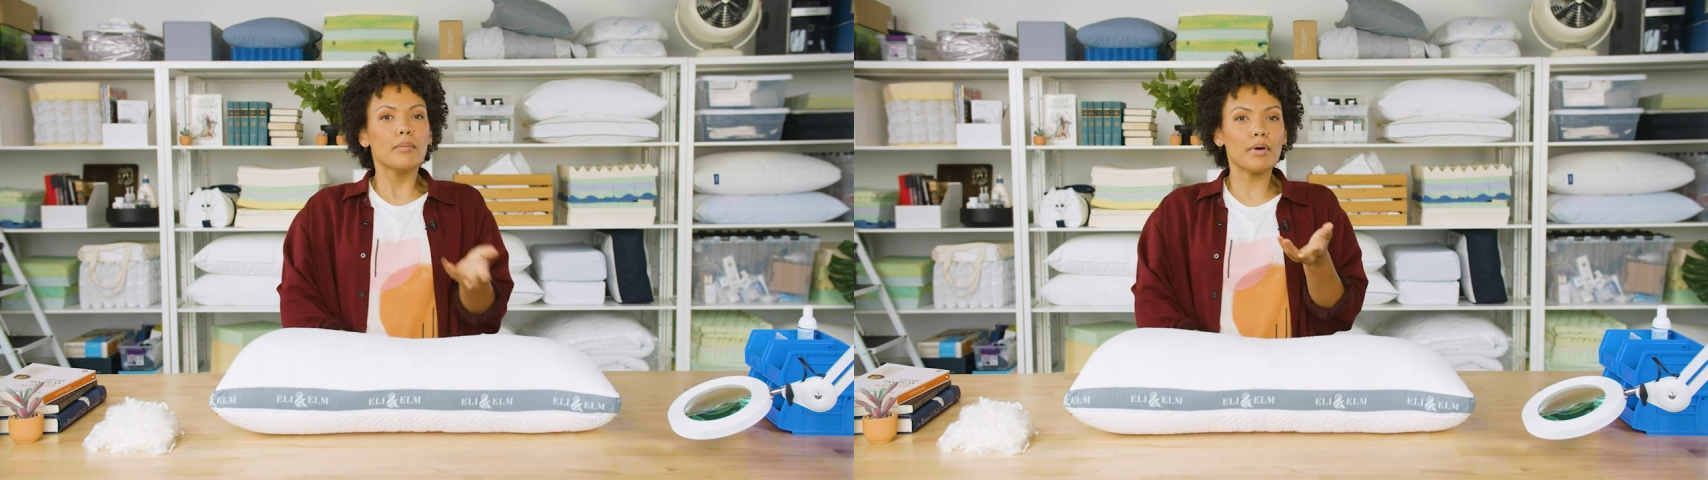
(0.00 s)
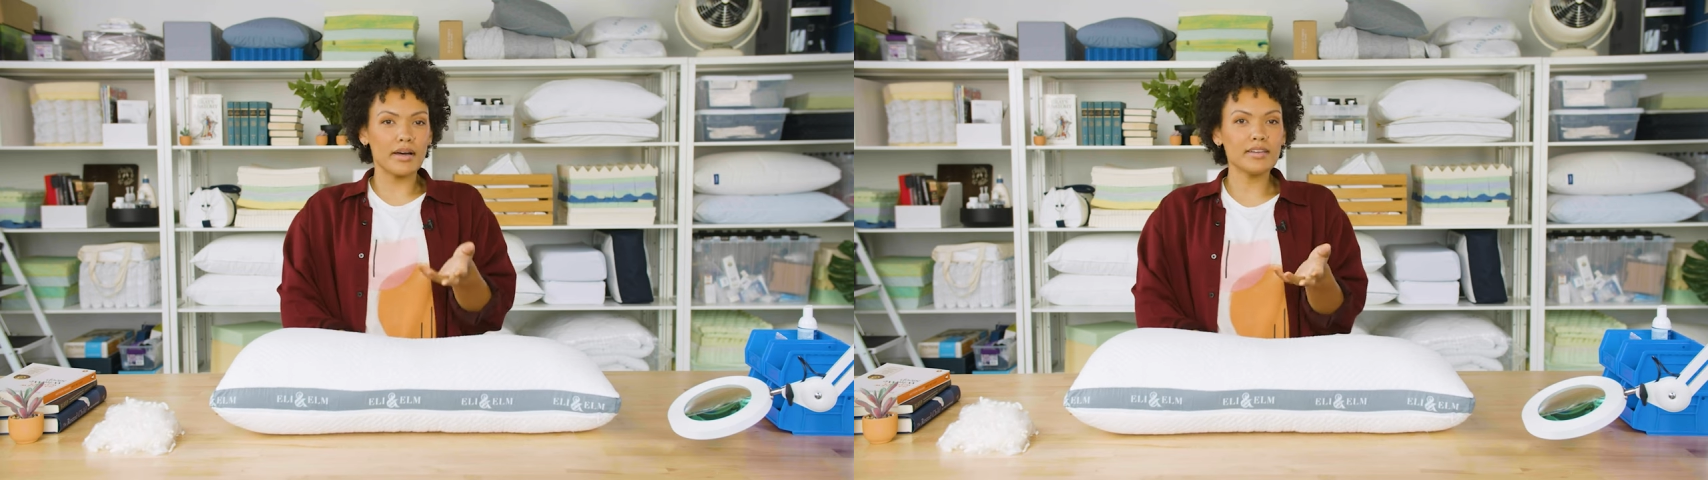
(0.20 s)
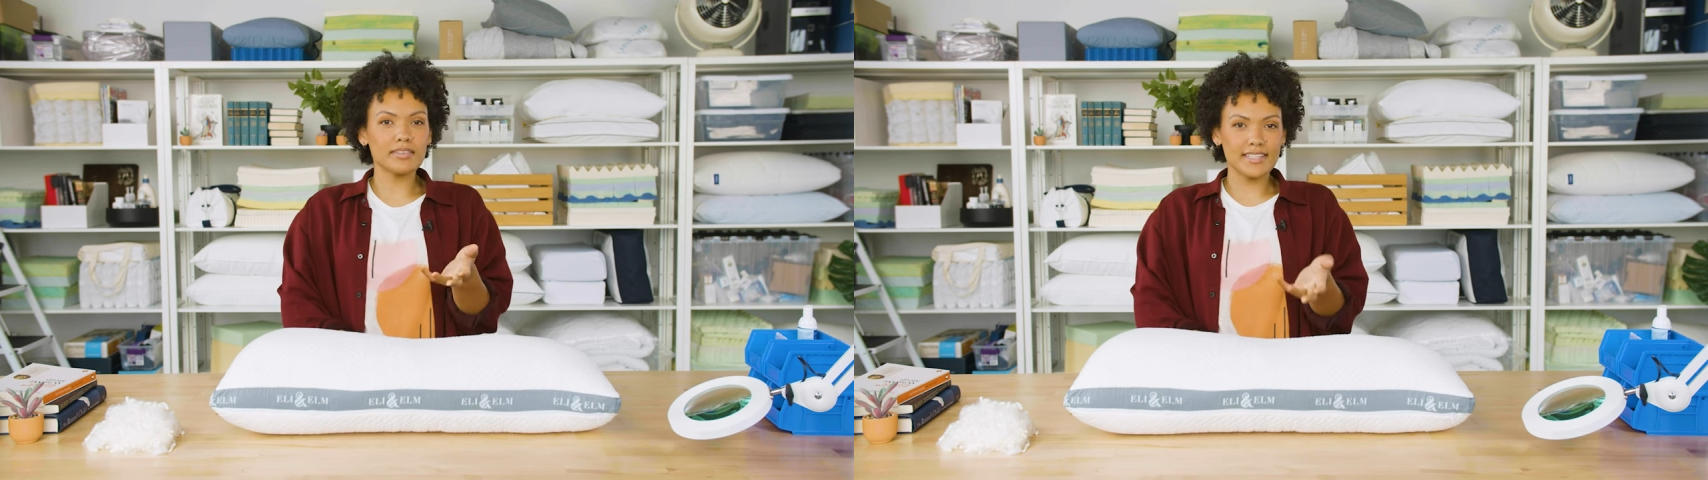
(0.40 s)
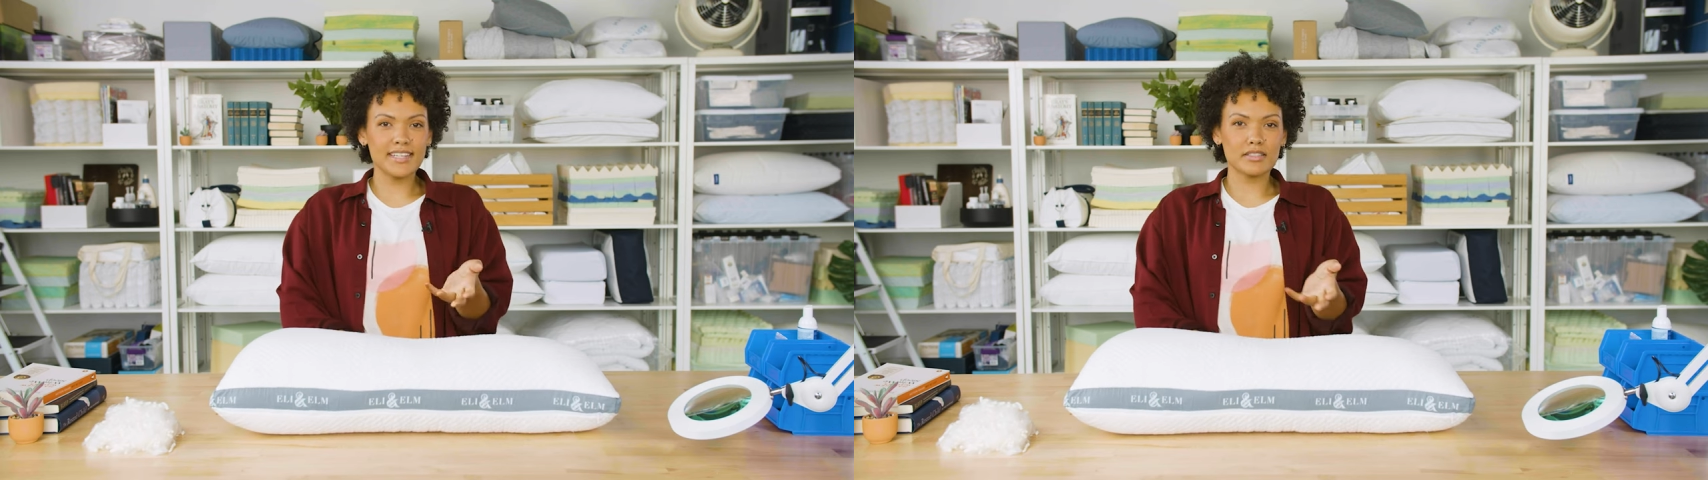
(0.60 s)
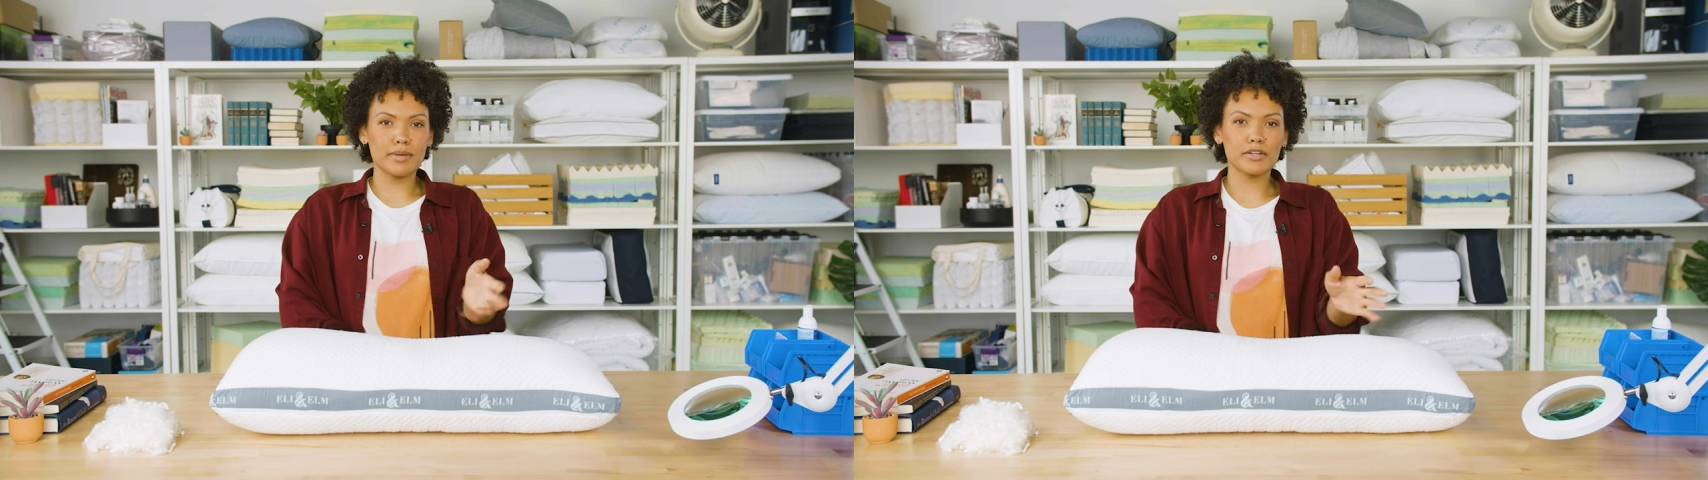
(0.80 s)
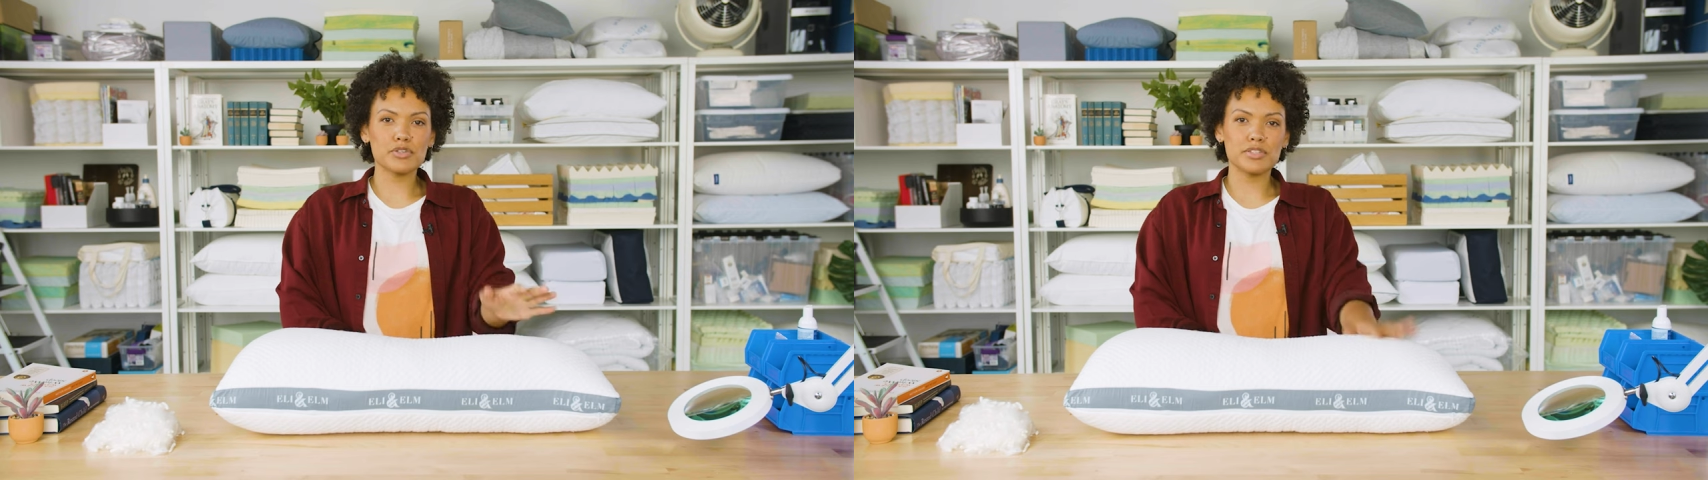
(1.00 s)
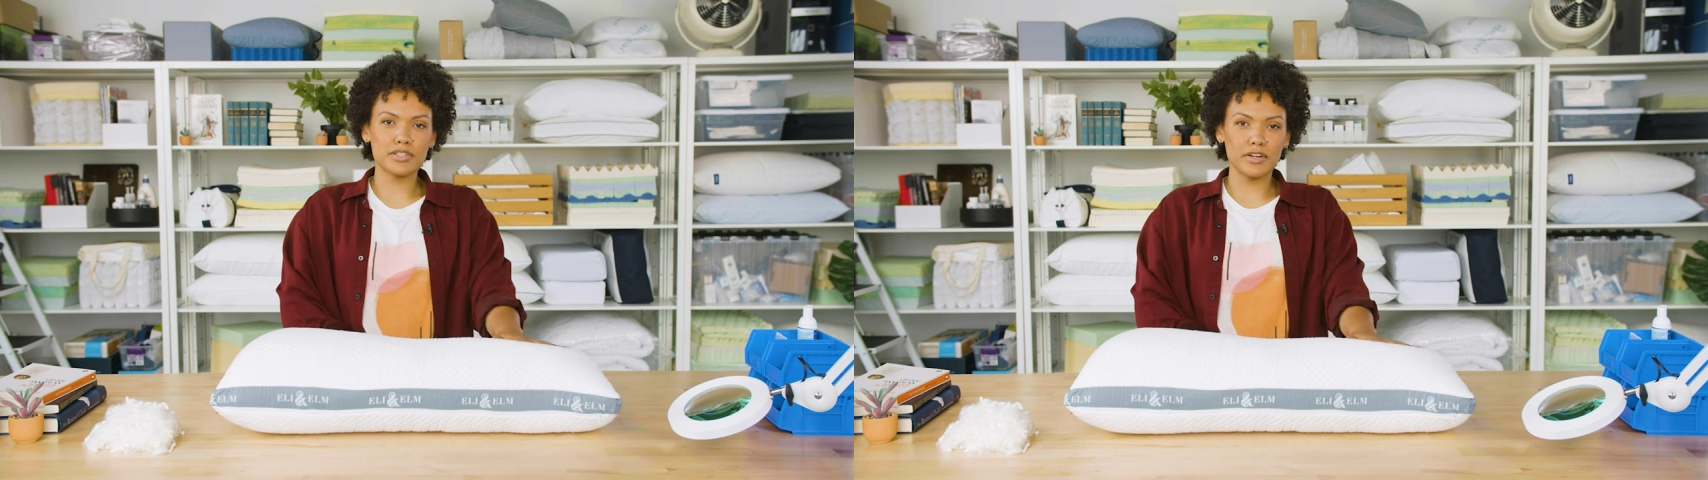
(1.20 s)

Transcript: But latex mattresses